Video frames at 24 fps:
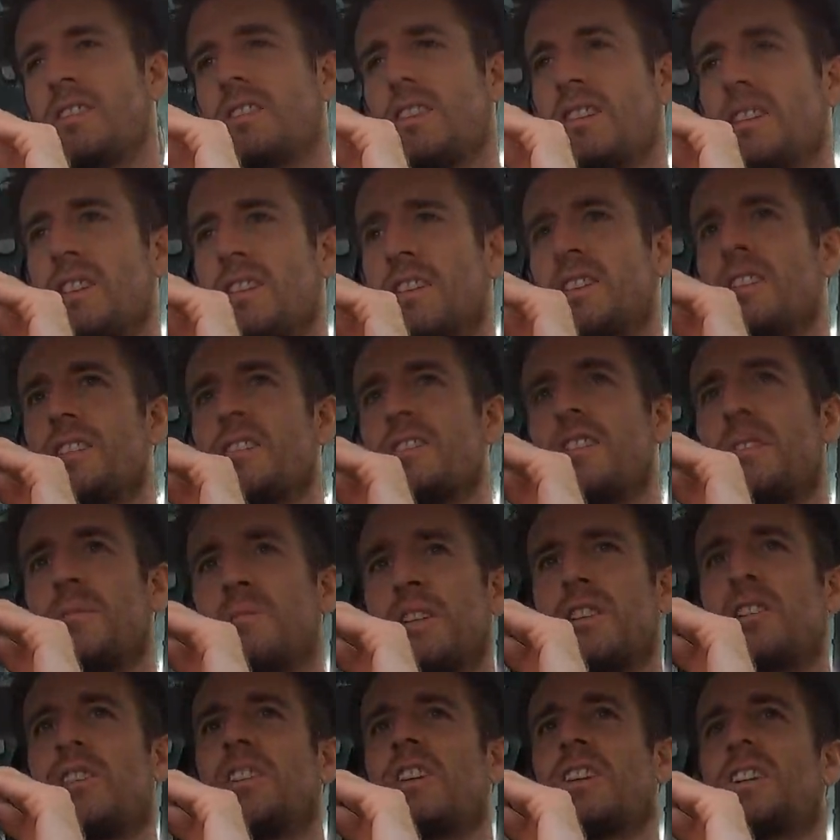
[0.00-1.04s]
there's
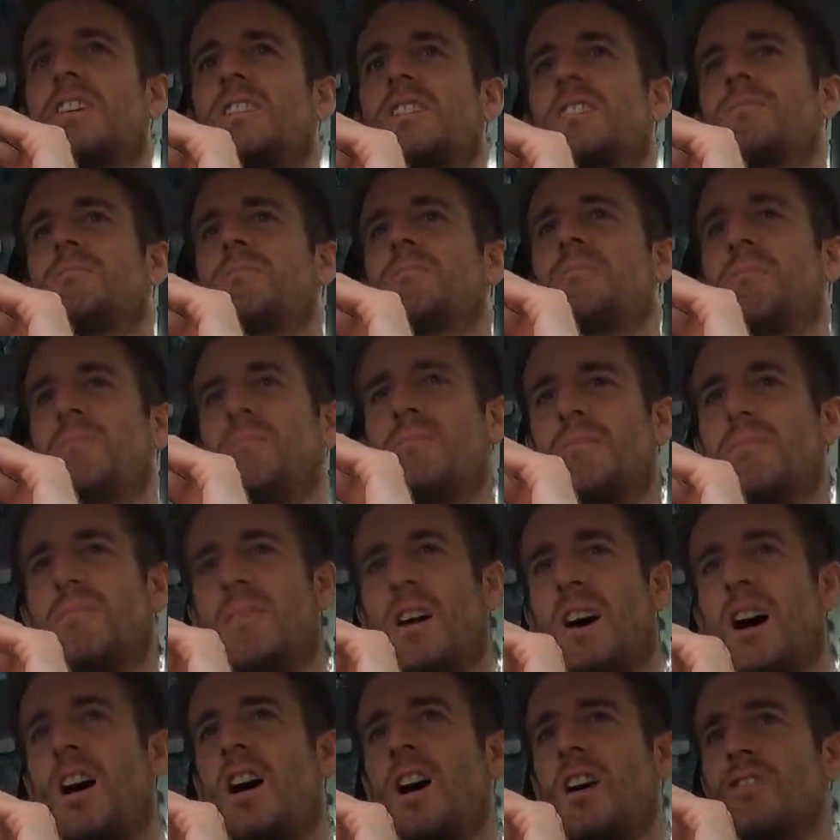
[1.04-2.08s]
something like
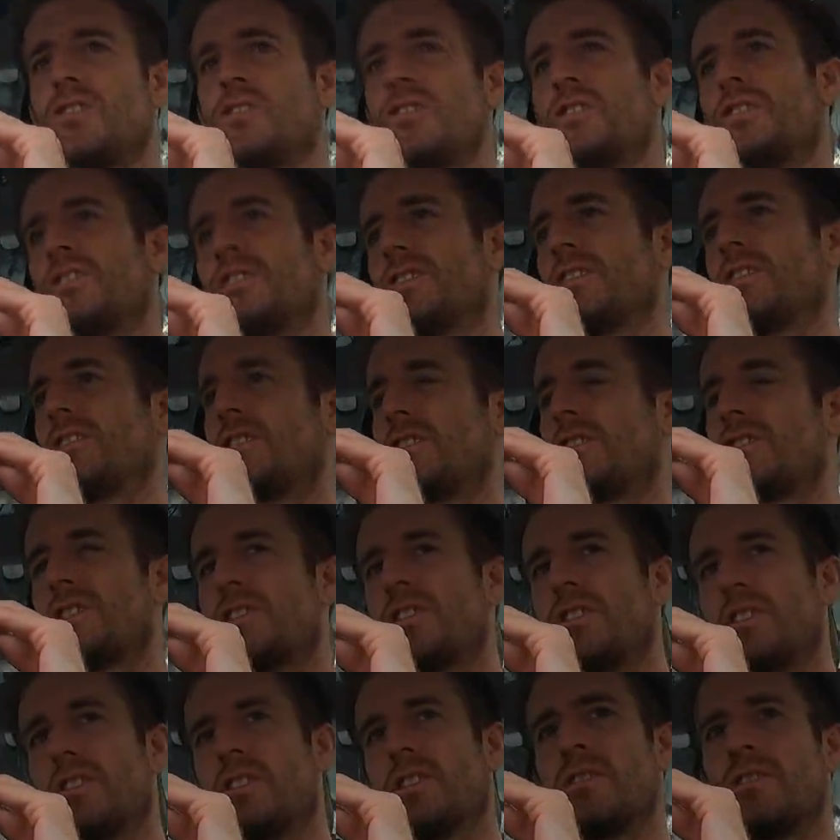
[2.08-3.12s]
100.
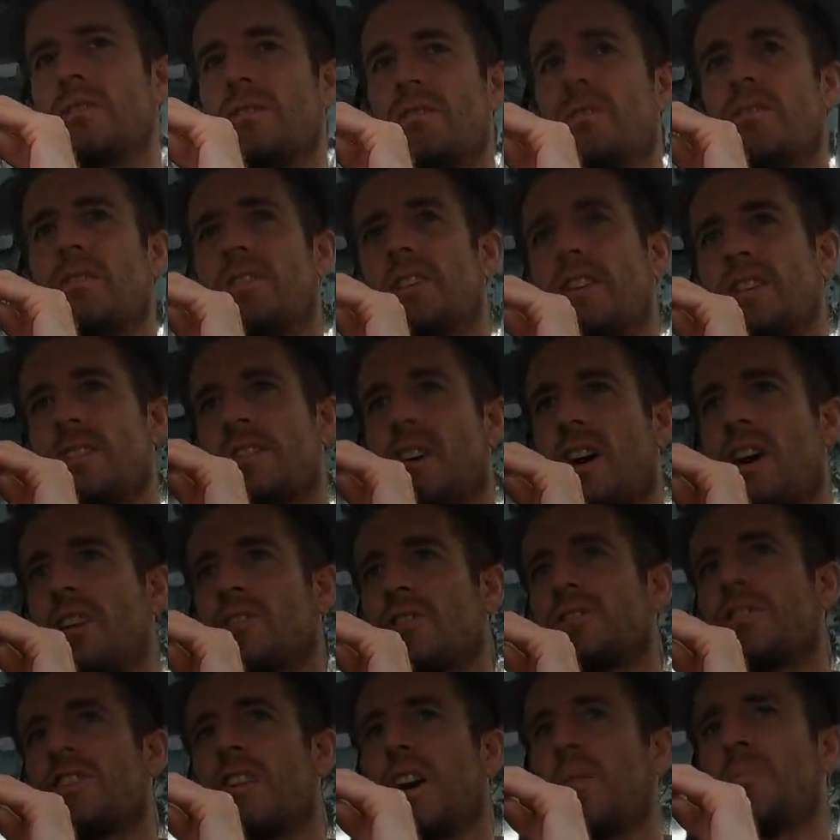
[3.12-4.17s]
There's
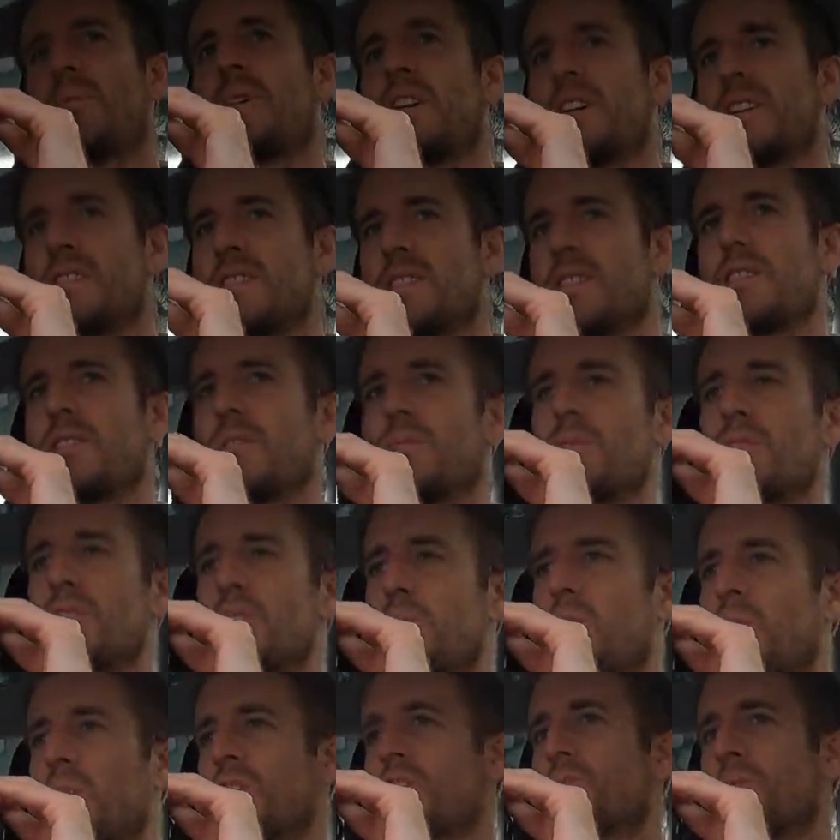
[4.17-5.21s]
100 companies that are
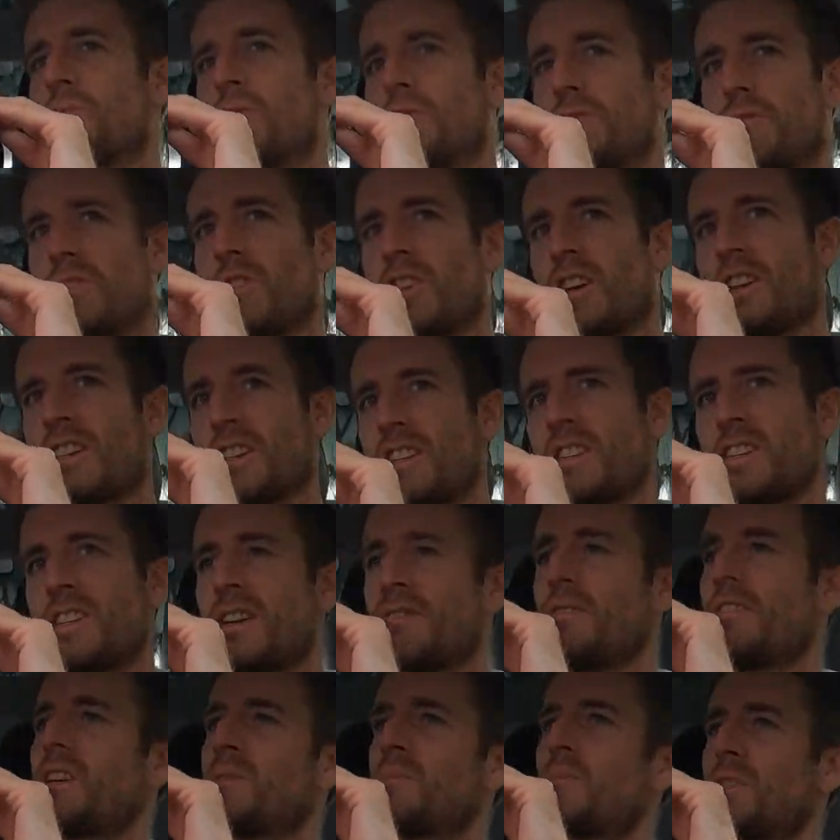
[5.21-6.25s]
responsible for like
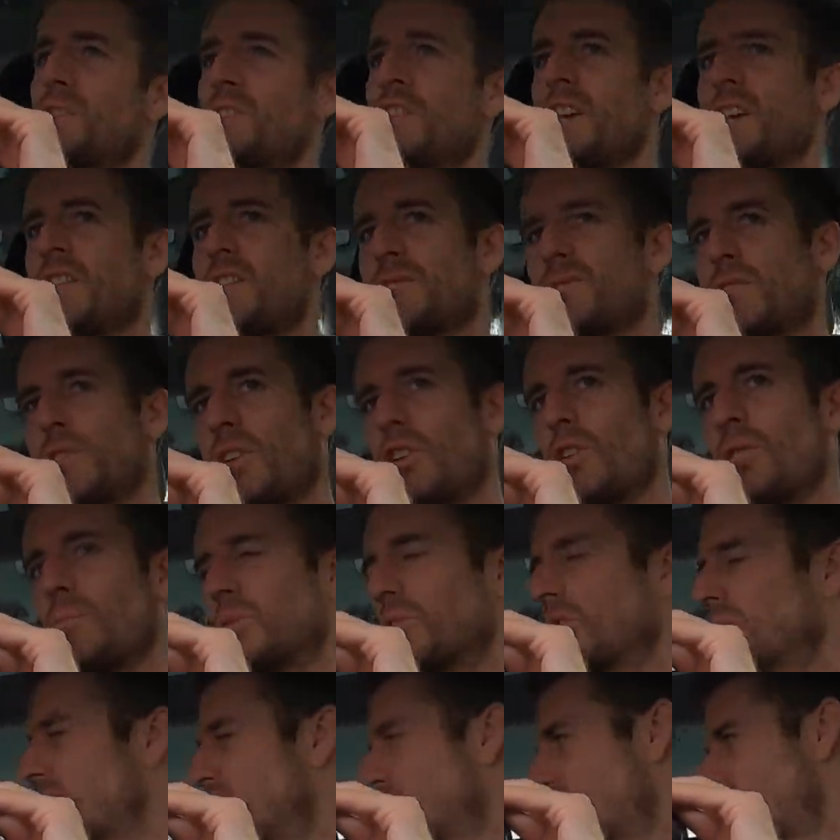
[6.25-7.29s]
70% of global